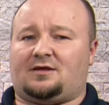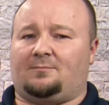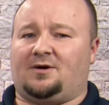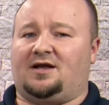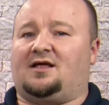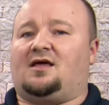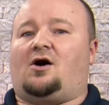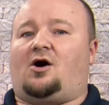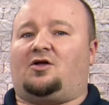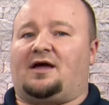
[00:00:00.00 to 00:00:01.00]
But
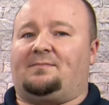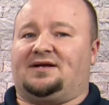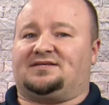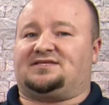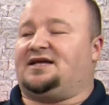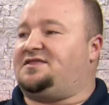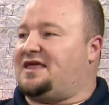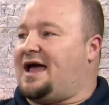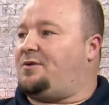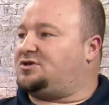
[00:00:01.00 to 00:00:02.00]
all that being said,
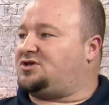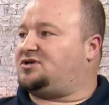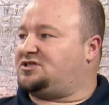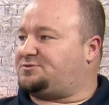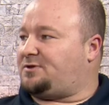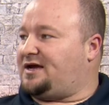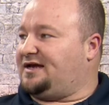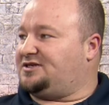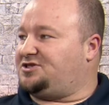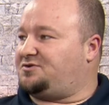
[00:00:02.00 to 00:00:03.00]
that was on display
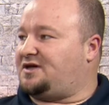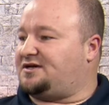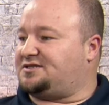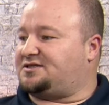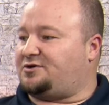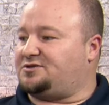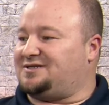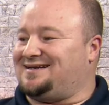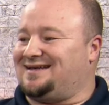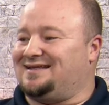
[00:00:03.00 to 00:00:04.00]
in
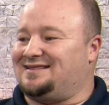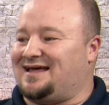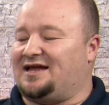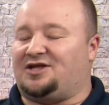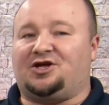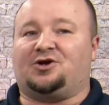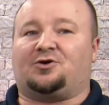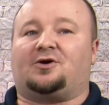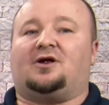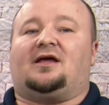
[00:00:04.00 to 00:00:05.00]
2013 in that
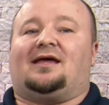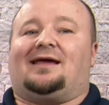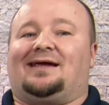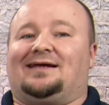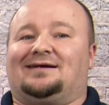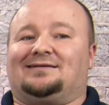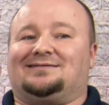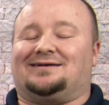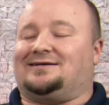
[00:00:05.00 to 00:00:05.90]
year. And,